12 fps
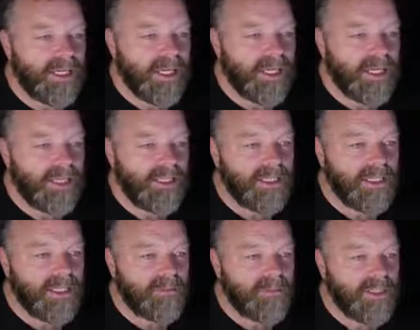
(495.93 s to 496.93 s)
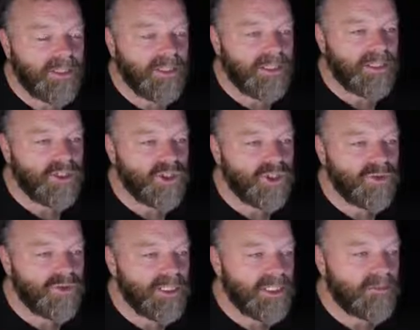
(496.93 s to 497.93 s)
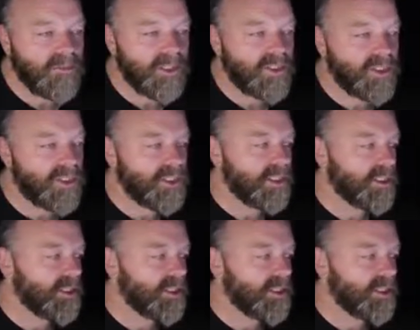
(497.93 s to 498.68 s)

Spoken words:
Header, image, I can choose an image.